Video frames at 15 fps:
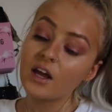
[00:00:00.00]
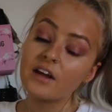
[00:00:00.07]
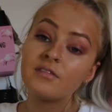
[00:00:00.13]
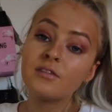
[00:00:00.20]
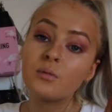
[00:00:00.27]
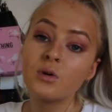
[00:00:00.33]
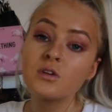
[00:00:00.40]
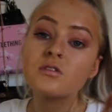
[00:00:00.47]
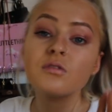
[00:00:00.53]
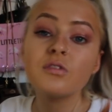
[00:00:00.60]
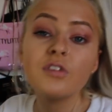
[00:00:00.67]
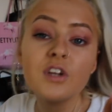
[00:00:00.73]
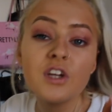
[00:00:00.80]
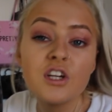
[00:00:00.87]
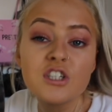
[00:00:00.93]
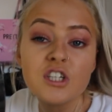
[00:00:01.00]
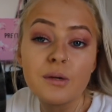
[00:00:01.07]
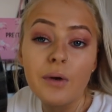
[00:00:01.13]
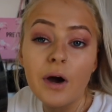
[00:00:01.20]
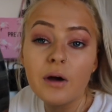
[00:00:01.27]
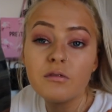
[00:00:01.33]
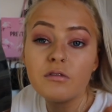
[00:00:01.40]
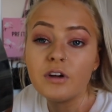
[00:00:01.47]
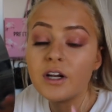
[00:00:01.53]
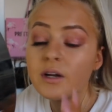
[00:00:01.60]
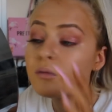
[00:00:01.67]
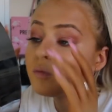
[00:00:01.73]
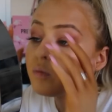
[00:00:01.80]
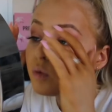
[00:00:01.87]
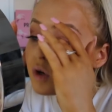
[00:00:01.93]
If it wasn't for YouTube, I really
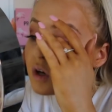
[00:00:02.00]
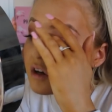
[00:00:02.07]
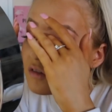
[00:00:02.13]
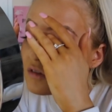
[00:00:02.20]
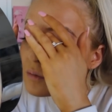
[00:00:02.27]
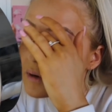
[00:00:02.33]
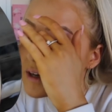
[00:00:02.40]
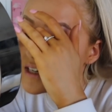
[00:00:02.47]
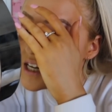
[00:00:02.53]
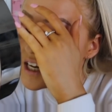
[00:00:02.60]
would love to be a